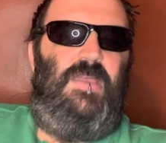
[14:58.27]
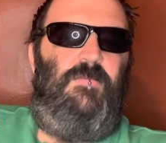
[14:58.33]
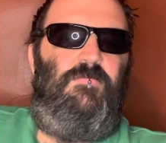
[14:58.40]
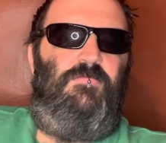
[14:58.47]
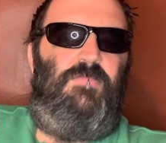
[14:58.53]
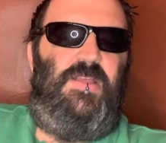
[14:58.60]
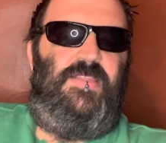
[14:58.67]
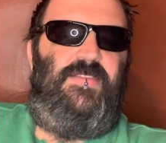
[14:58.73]

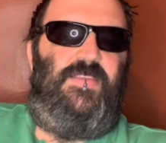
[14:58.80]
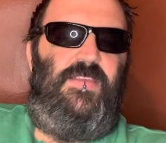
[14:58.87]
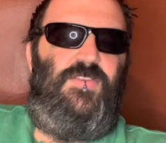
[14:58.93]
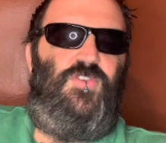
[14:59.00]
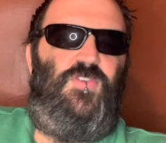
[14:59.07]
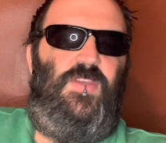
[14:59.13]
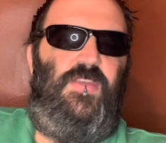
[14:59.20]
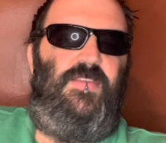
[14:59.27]
But since
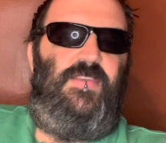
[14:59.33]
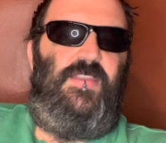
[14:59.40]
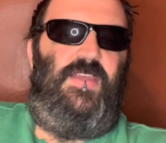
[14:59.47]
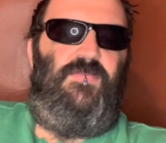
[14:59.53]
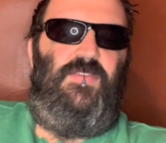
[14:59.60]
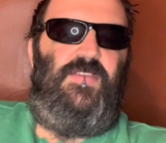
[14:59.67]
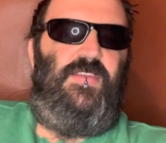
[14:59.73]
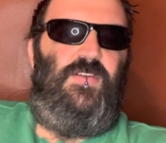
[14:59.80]
she's in
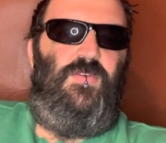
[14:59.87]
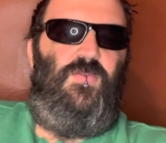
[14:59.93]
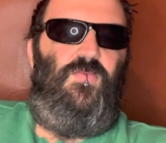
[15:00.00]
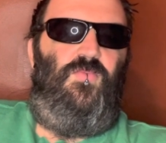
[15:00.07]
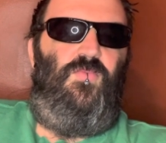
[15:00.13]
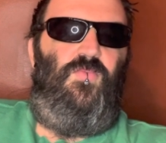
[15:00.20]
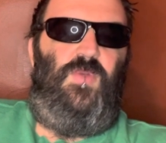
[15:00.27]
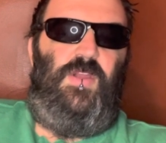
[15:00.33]
every single
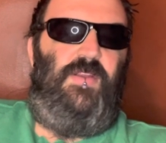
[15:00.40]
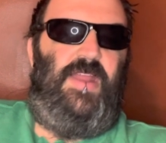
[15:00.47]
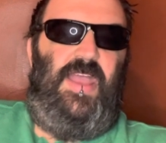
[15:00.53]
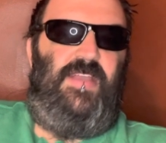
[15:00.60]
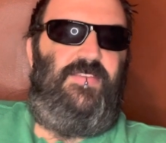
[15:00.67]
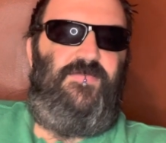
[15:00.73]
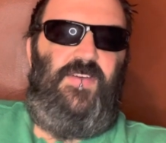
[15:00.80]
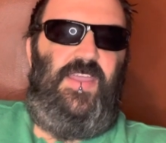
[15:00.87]
weird
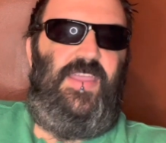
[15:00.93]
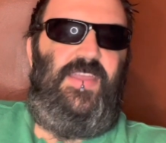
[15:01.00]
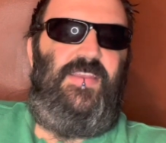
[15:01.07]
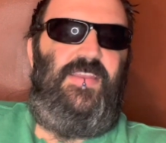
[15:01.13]
ass fight,